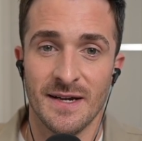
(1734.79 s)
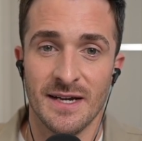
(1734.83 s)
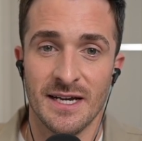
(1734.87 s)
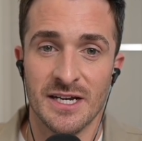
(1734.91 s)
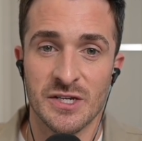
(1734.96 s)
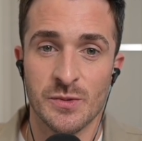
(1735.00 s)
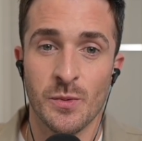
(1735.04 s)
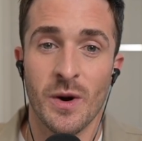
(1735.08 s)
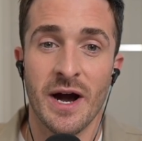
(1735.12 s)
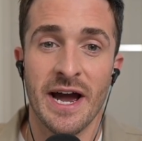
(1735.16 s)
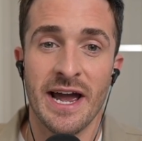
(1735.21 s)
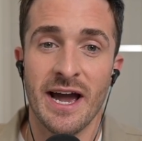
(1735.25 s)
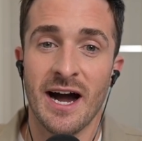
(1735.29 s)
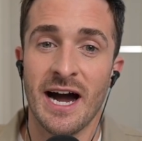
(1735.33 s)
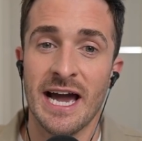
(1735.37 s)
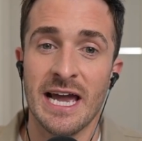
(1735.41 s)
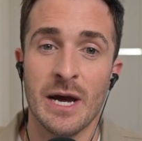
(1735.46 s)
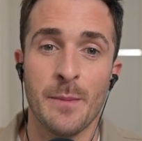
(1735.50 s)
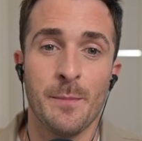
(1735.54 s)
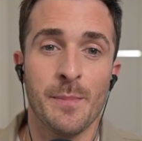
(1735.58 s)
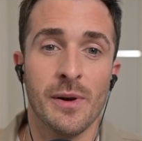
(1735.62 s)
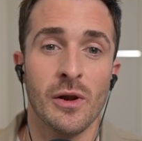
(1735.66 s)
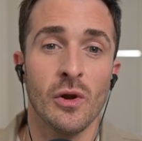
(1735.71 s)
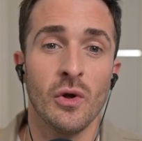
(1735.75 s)
It's why I
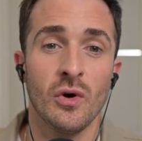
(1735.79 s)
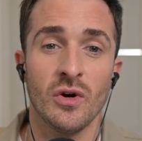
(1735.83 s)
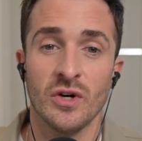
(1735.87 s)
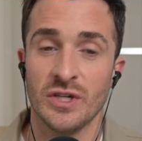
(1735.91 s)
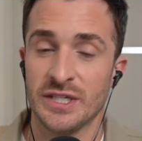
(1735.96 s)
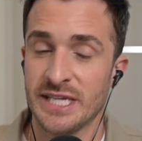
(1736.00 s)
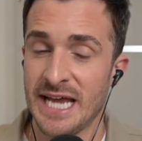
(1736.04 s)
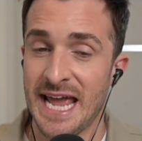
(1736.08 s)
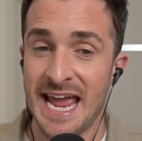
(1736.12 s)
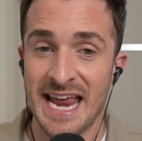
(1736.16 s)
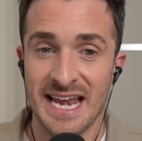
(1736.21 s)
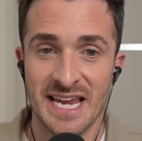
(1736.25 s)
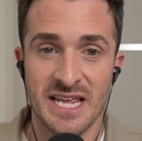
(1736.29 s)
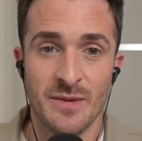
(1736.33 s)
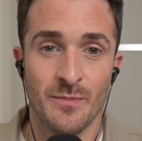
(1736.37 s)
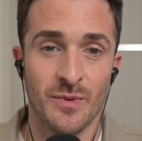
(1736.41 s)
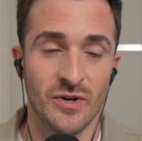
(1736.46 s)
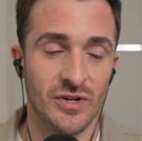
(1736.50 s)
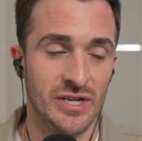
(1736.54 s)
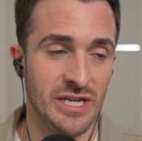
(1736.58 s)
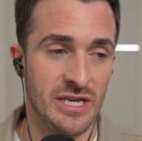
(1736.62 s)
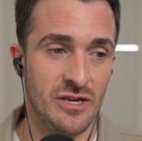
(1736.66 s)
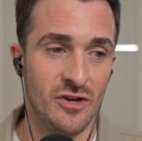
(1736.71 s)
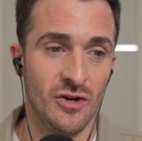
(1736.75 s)
applaud
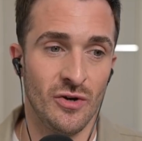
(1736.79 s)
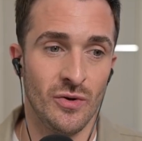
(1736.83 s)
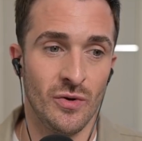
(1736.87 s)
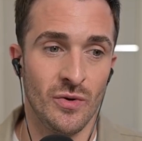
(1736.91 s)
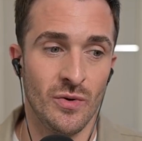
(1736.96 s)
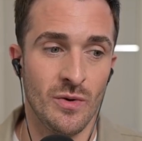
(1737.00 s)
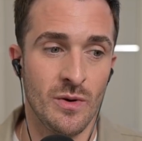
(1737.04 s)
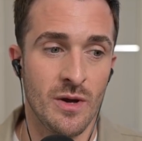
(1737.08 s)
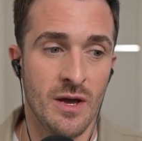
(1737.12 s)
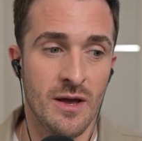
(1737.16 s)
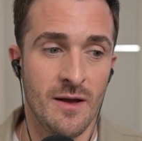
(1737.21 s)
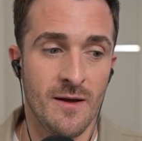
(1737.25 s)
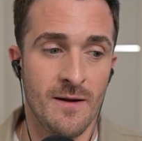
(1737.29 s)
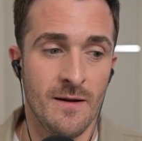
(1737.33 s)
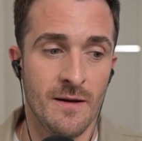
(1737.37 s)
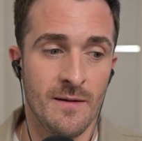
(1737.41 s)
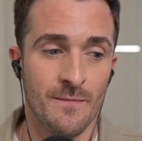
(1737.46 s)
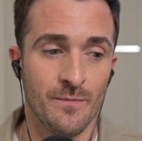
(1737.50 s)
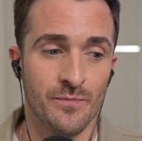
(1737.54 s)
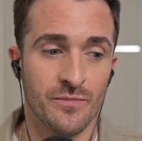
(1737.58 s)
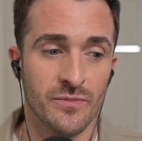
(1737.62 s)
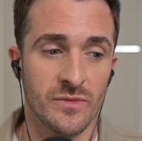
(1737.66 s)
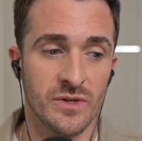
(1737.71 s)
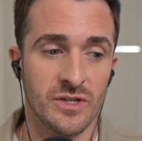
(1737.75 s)
anybody who
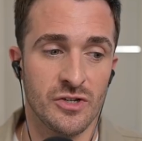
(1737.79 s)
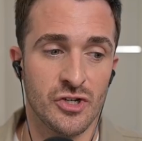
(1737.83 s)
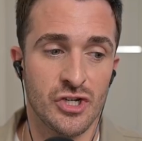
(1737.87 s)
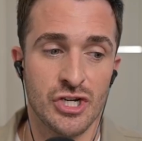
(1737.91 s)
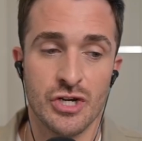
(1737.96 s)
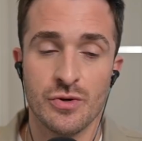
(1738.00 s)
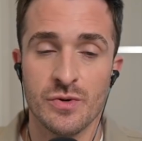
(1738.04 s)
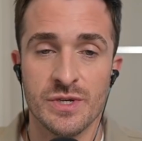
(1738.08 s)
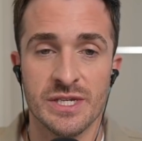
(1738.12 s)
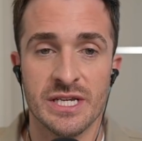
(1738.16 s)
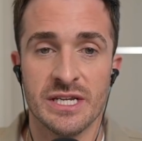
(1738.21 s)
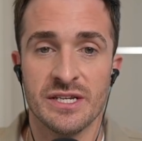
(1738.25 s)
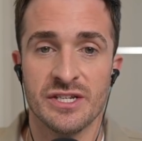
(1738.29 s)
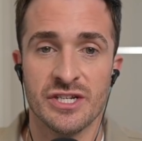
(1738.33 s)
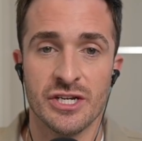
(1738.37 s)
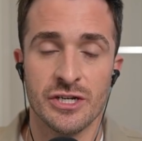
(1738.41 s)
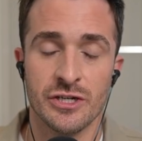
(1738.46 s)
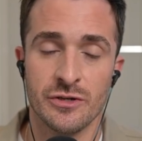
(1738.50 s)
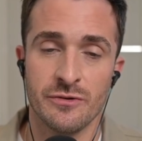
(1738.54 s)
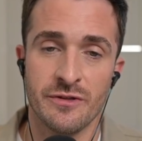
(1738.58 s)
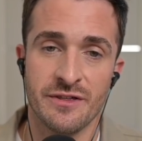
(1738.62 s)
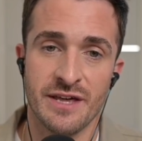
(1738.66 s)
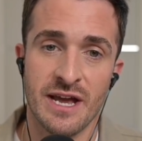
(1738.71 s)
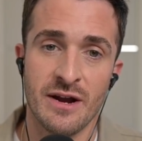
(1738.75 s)
chooses to
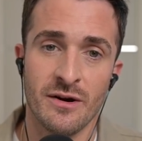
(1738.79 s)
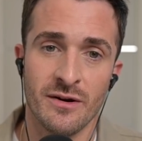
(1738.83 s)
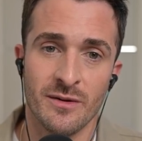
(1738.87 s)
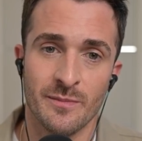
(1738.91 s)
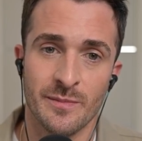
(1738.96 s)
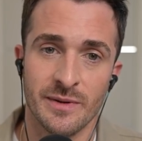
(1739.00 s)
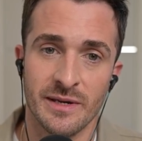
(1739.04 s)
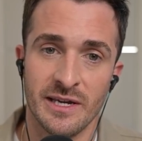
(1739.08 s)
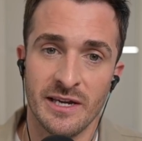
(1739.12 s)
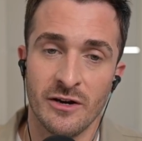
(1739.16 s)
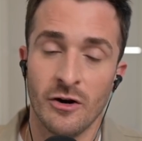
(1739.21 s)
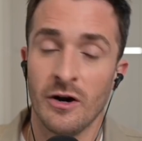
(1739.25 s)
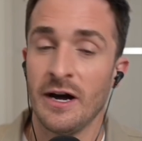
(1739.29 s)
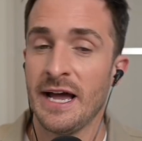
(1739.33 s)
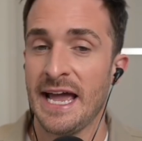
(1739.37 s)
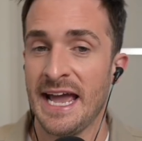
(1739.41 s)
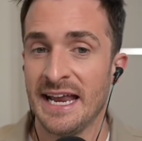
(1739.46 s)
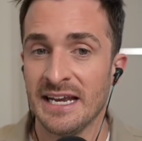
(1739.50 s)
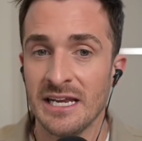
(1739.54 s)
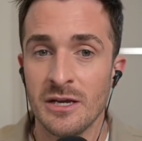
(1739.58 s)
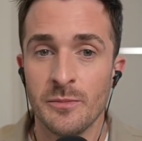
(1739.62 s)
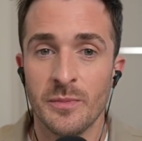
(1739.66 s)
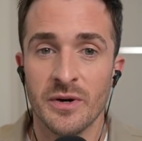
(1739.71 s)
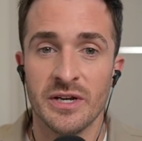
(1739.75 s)
do therapy, or
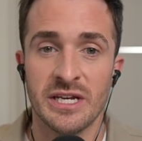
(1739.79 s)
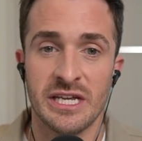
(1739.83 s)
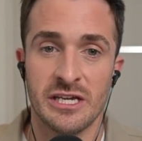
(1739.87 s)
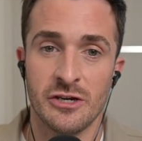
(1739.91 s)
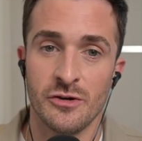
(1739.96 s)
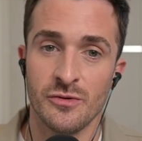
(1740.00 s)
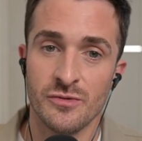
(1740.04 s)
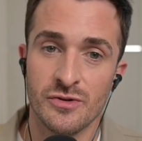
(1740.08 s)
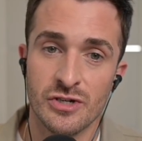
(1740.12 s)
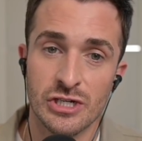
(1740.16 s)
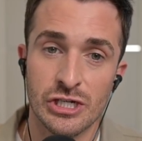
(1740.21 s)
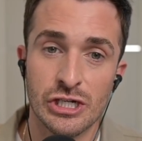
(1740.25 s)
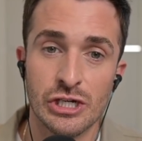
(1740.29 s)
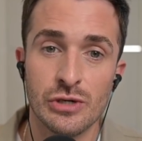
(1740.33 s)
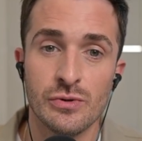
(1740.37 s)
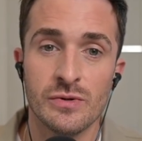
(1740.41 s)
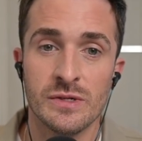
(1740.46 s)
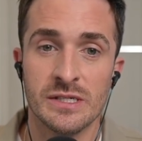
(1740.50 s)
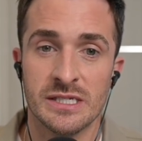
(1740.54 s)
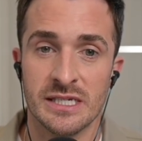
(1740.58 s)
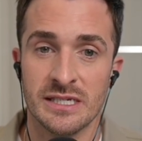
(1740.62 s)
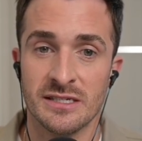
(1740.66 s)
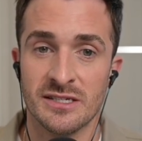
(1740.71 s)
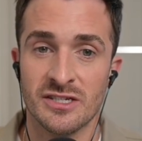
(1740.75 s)
anybody who
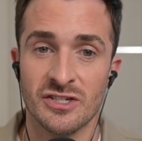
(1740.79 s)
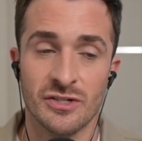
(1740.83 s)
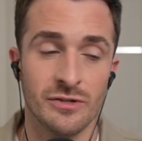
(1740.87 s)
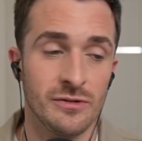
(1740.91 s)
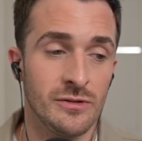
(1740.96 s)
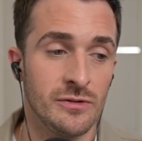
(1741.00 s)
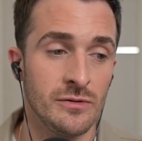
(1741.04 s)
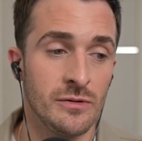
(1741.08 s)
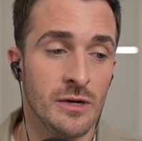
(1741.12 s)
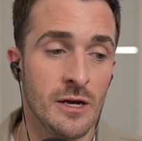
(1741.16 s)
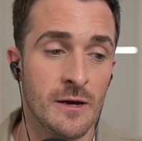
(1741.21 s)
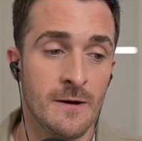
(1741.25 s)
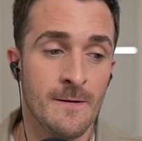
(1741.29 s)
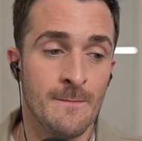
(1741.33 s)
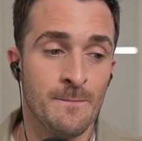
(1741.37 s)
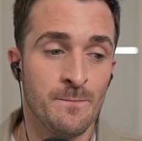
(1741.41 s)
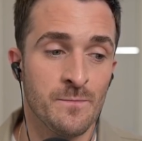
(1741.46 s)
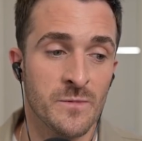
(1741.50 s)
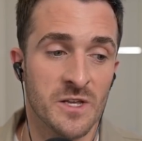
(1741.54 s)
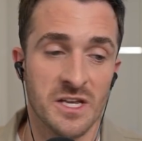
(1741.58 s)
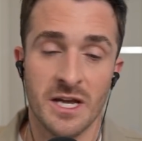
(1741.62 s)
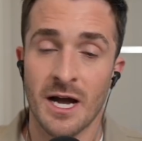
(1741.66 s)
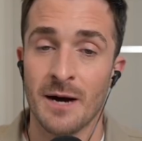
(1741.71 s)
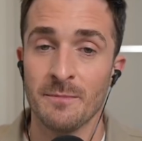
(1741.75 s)
chooses to
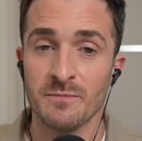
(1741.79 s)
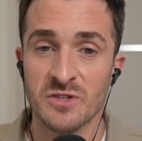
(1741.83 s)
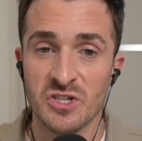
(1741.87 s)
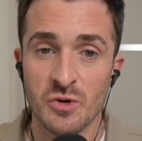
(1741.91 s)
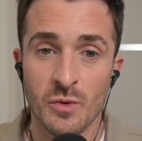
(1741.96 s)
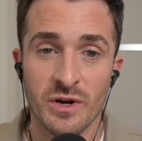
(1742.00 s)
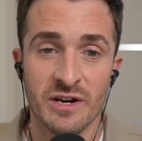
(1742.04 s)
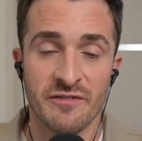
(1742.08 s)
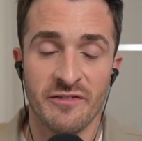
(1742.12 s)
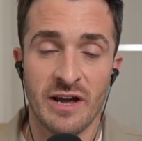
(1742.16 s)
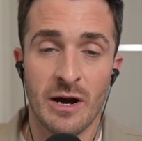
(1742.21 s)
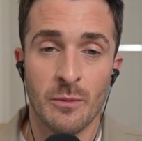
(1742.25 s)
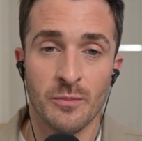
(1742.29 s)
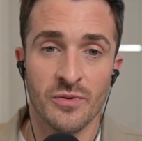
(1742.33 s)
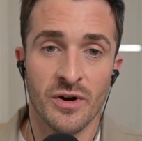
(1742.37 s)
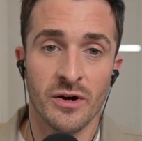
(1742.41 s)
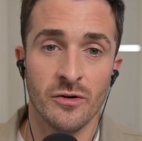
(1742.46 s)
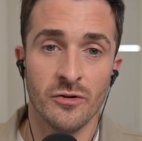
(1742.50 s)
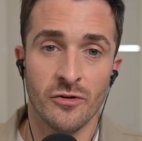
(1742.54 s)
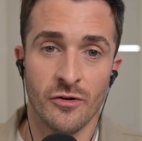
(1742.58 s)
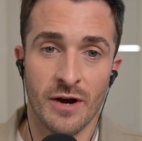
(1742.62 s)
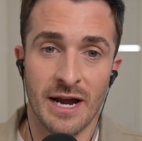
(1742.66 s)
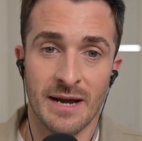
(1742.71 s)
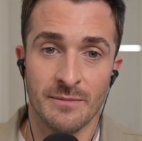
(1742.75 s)
come to one of our
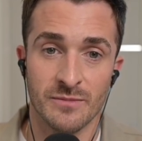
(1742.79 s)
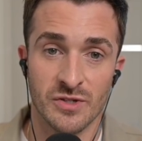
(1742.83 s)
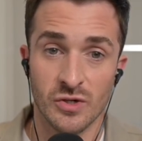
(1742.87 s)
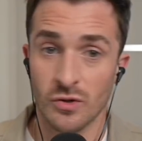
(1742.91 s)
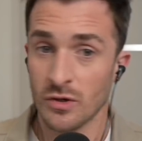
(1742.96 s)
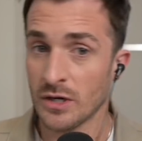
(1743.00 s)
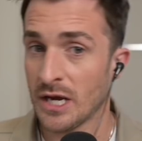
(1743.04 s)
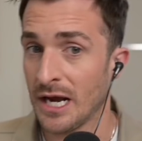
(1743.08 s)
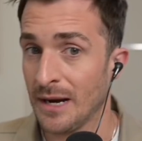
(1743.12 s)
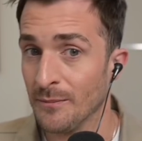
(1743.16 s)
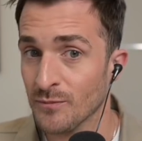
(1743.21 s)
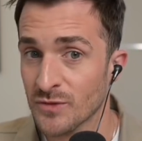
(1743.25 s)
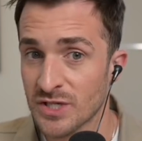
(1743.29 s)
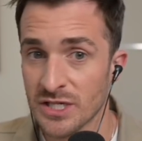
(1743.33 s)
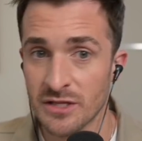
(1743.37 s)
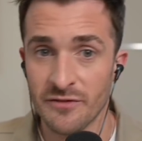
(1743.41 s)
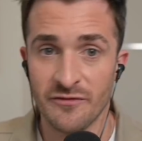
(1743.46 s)
programs or come to